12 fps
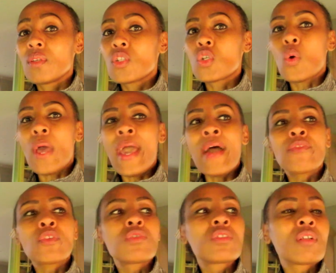So
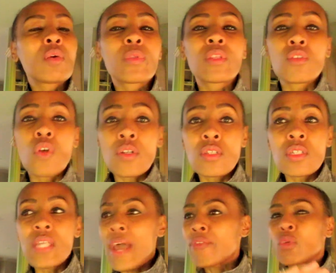after dealing with the
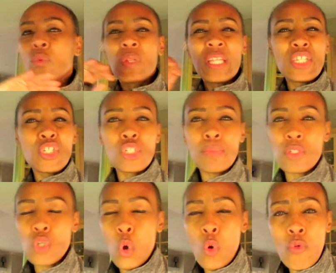narcissist, after the relationship
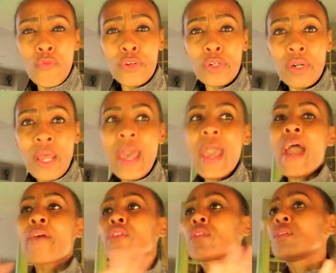is over,
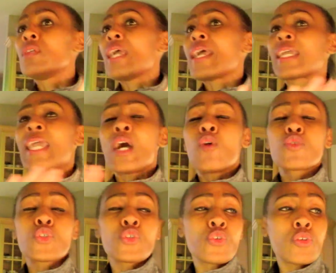after the
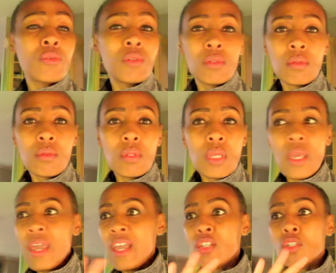encounter
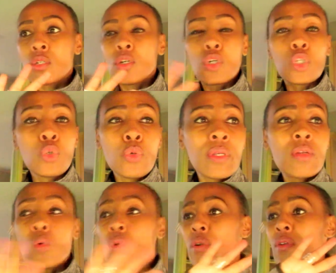has concluded
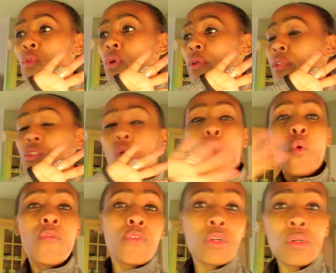or, or it's
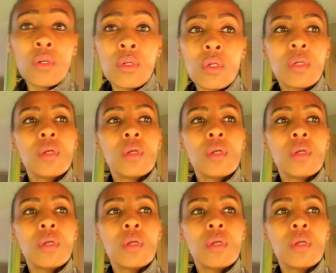over,